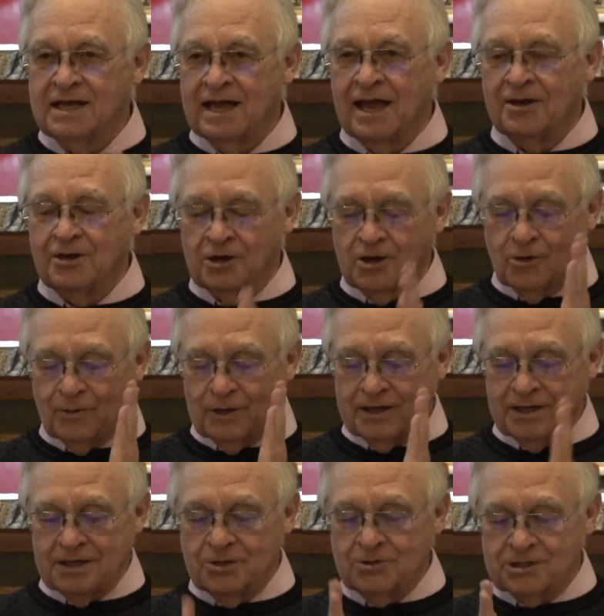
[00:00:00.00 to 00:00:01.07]
And you go in
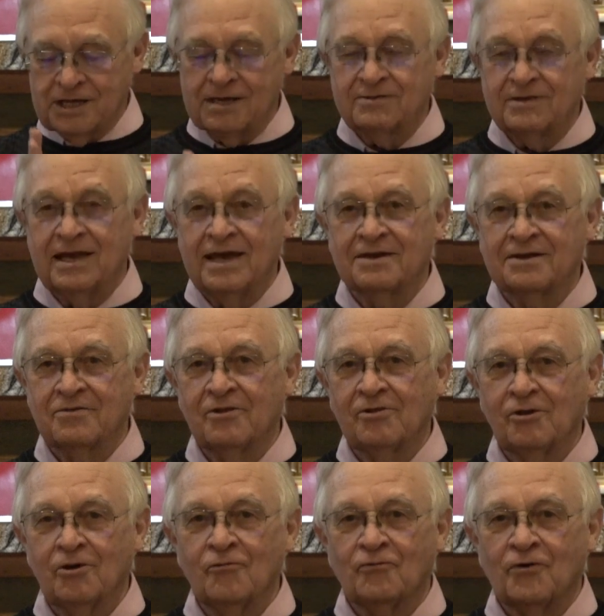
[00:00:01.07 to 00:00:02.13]
and you take the end of the
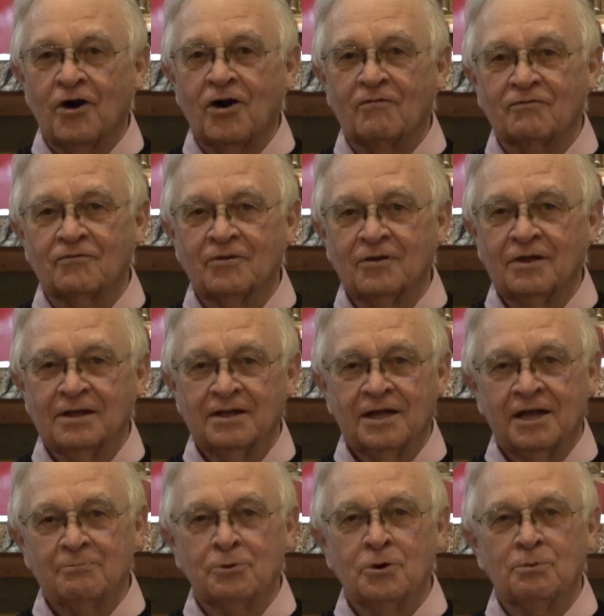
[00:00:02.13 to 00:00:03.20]
loaf off
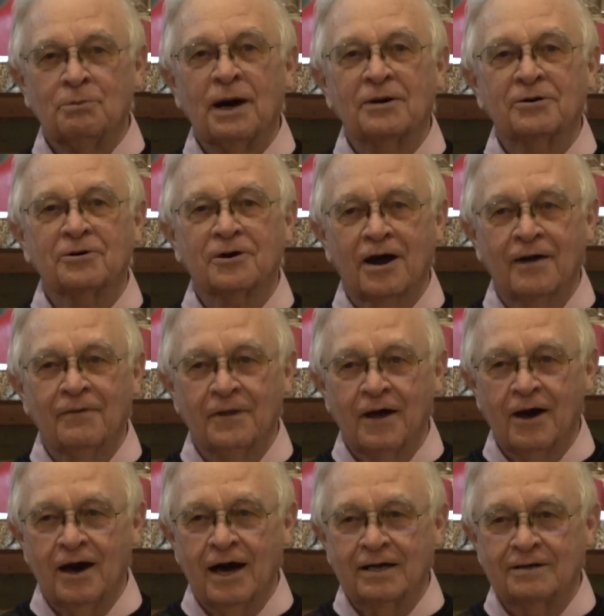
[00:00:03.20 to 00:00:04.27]
and put butter on the
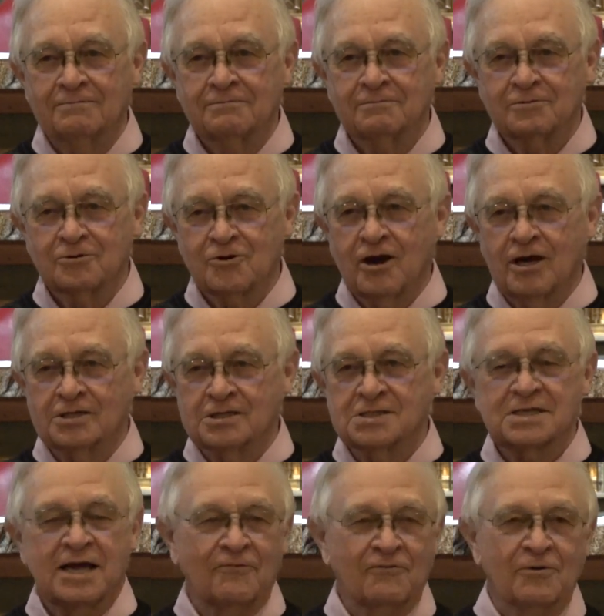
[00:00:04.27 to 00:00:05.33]
hot
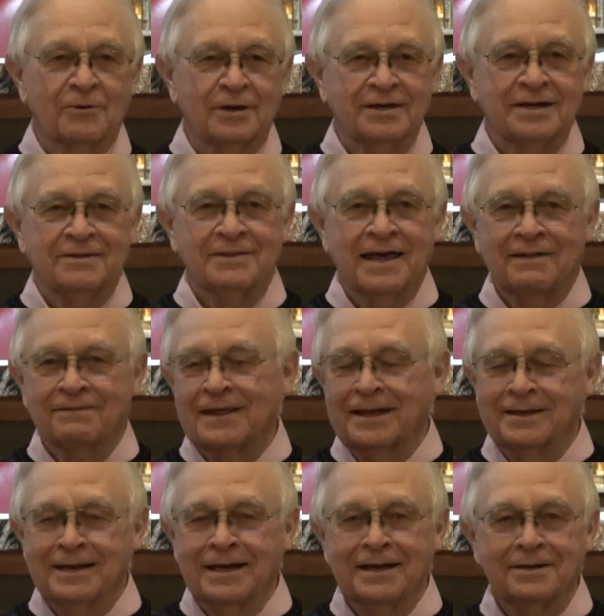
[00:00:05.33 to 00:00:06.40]
crust. Everyone did that
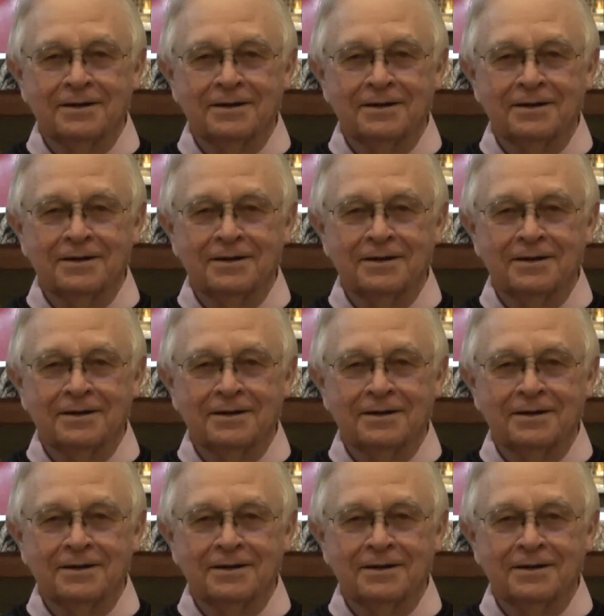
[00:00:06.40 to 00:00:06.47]
that day.